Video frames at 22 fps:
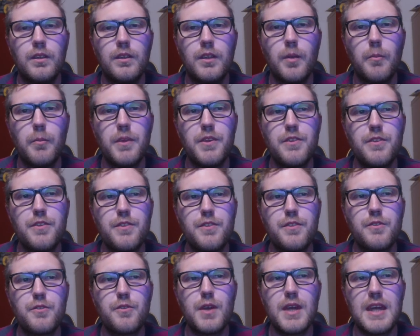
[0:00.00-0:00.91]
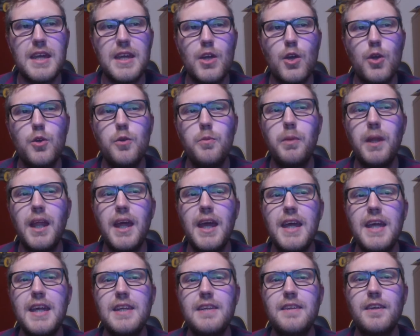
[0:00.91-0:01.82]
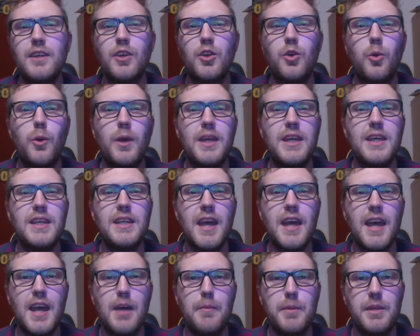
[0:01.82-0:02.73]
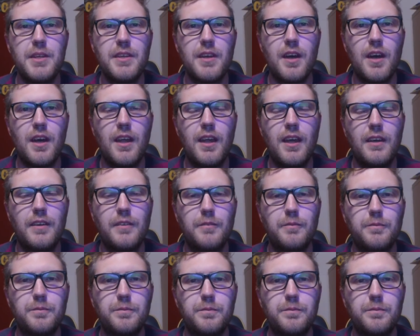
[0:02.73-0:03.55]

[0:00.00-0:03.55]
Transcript: Number 3. Who played Queen Amidala?